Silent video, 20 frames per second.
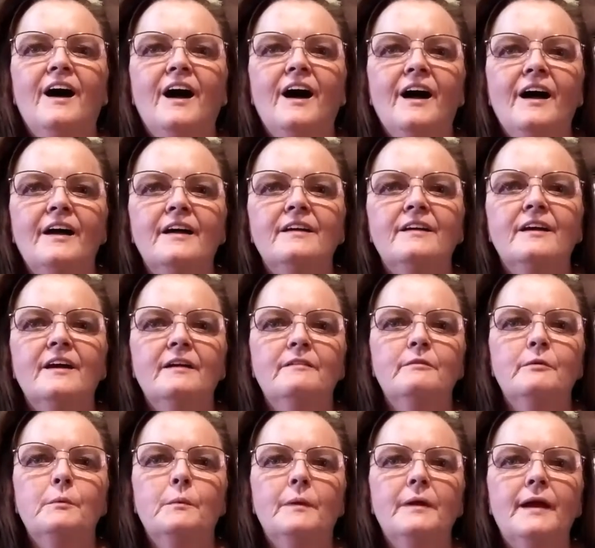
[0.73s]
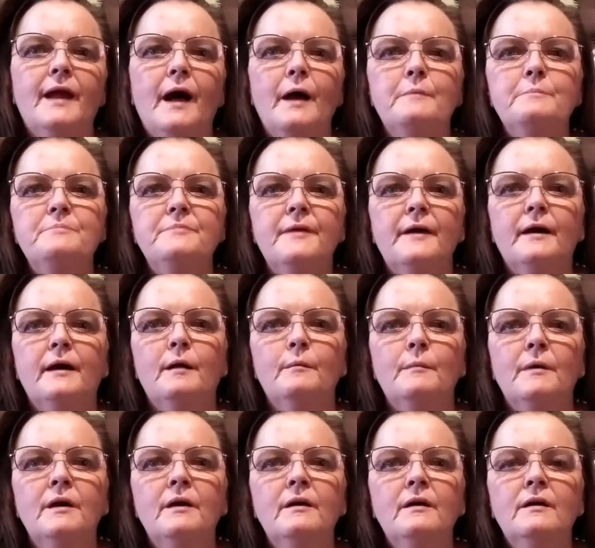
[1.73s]
Hi everyone, I'm
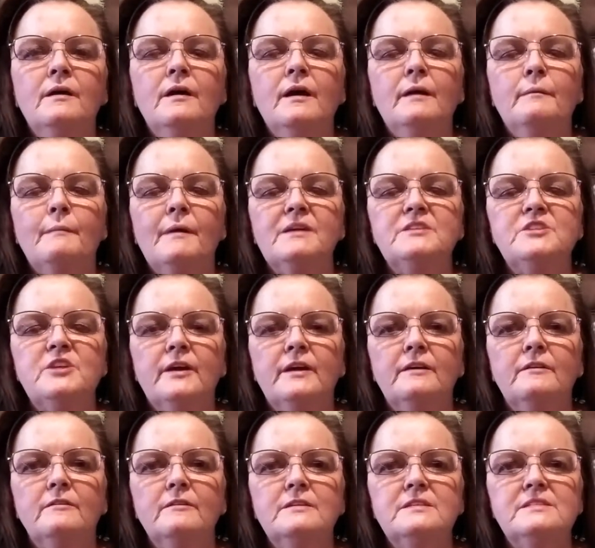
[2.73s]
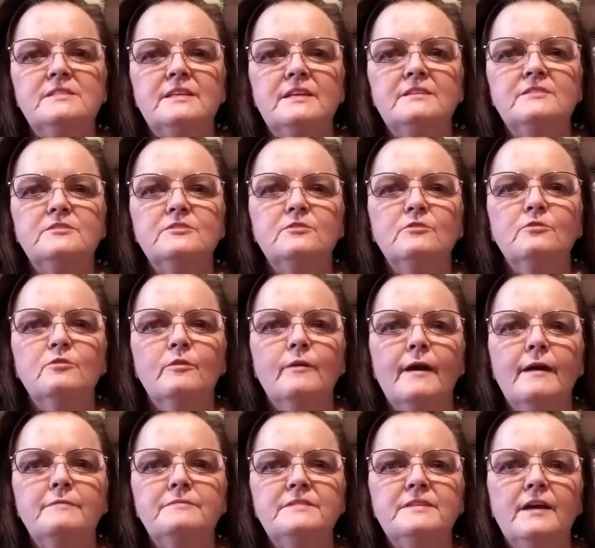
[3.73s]
Thelma and my channel is Seasonal
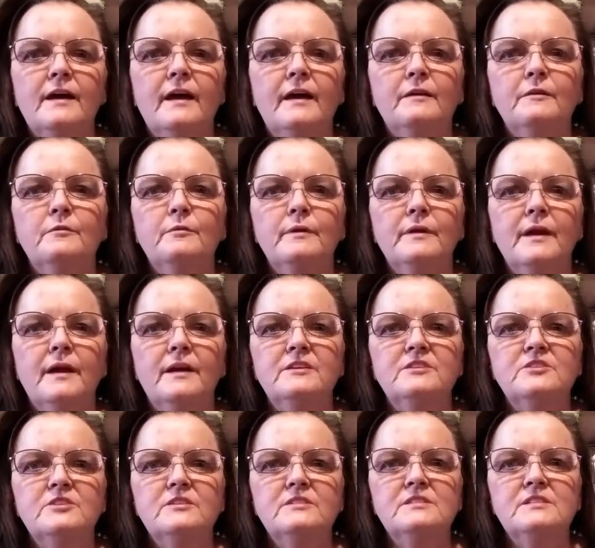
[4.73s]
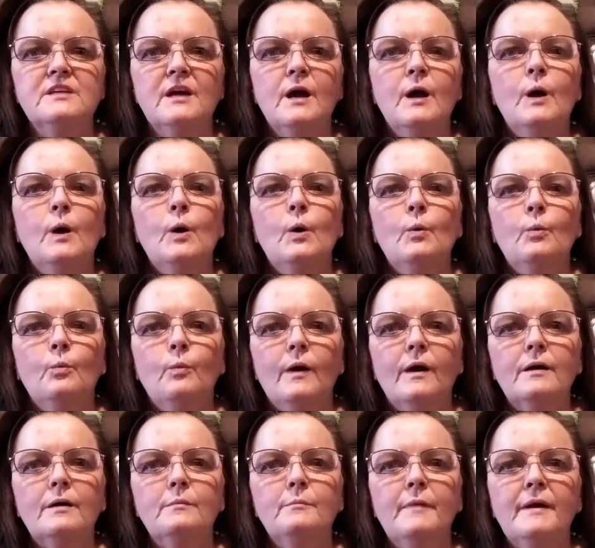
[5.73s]
Crafts and Creations.
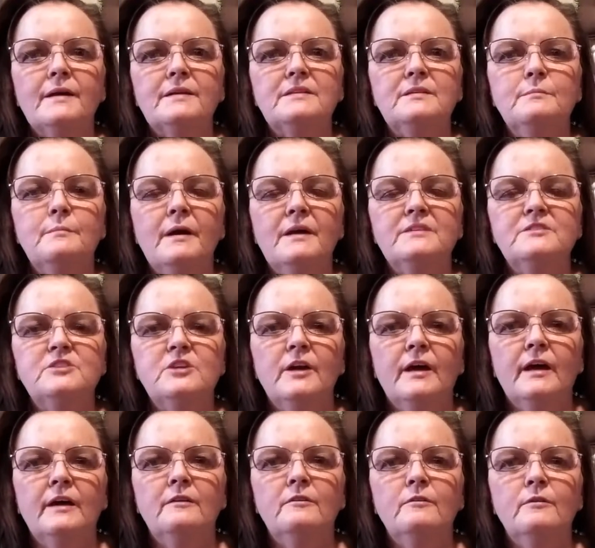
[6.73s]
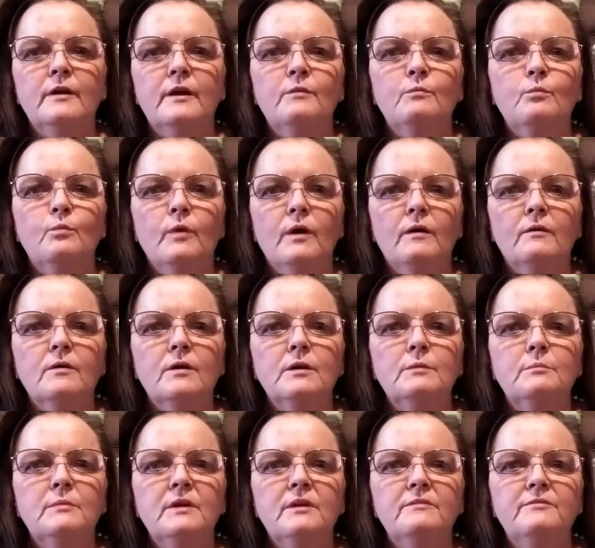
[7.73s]
Welcome back to my channel and
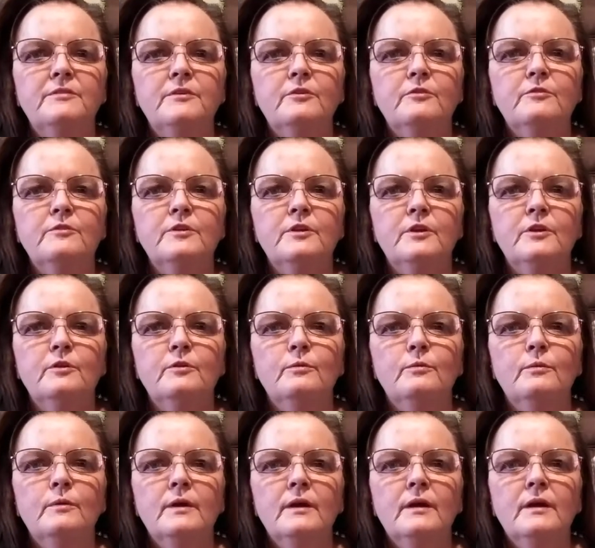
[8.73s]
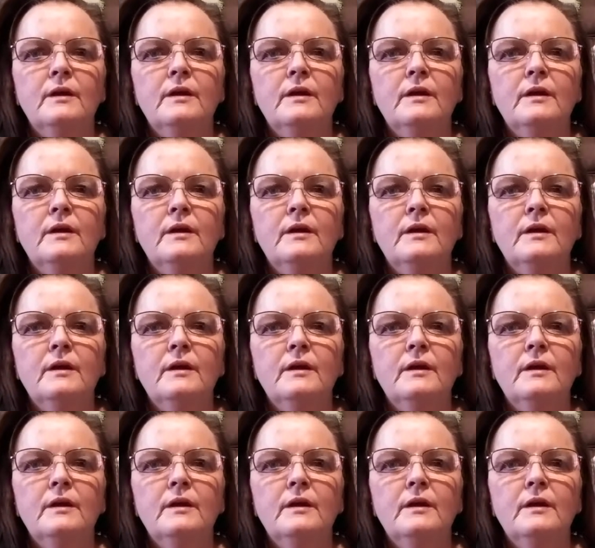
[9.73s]
welcome if you're new.